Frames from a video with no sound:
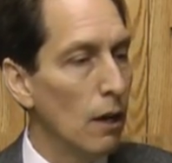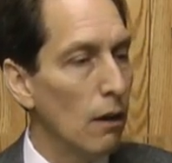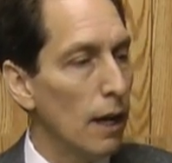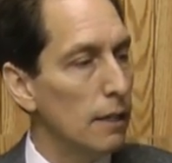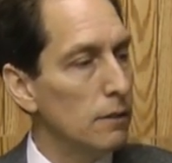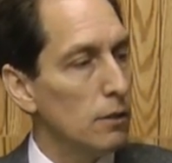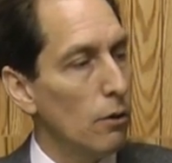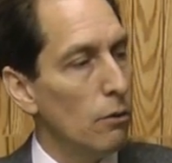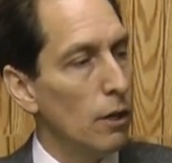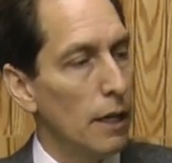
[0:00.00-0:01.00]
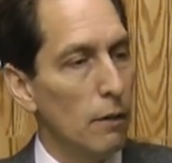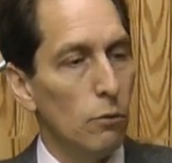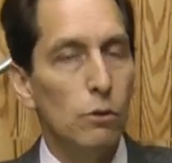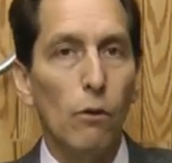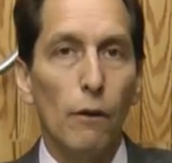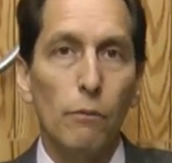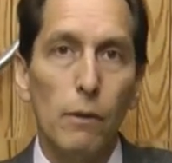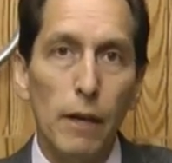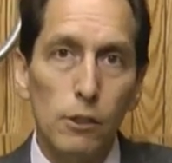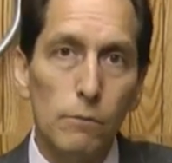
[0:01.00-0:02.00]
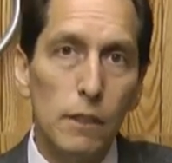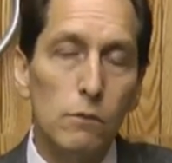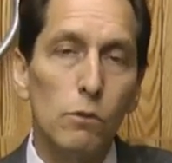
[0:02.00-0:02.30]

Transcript: Alright, so again, we'll do our 3 measurements,